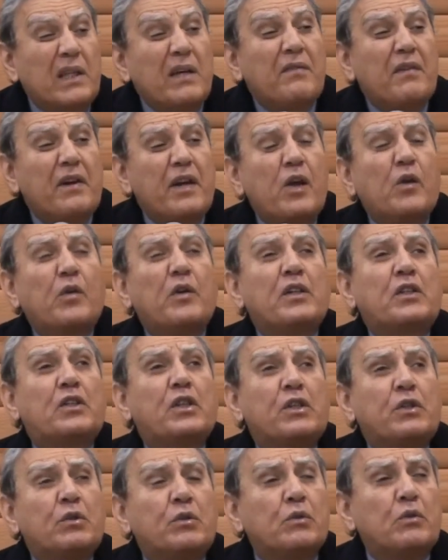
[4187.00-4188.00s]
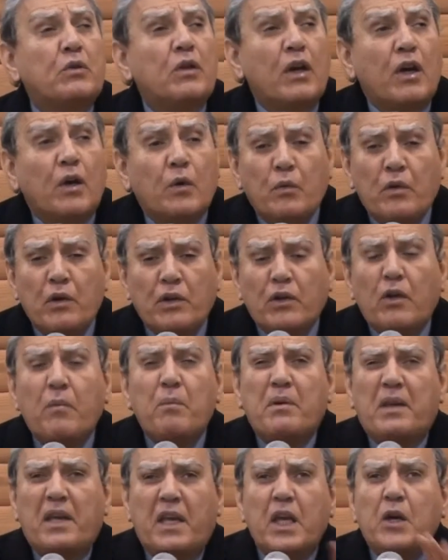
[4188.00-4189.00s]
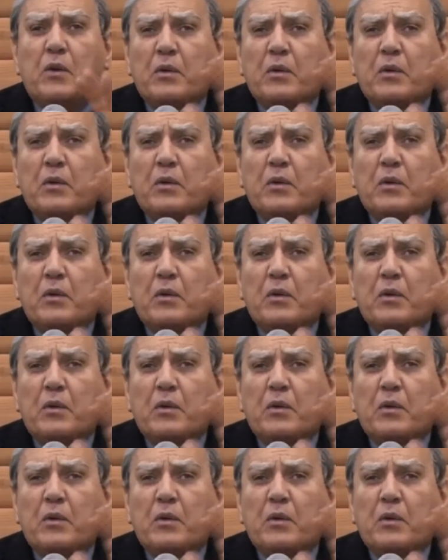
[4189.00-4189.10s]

because whatever he's going to do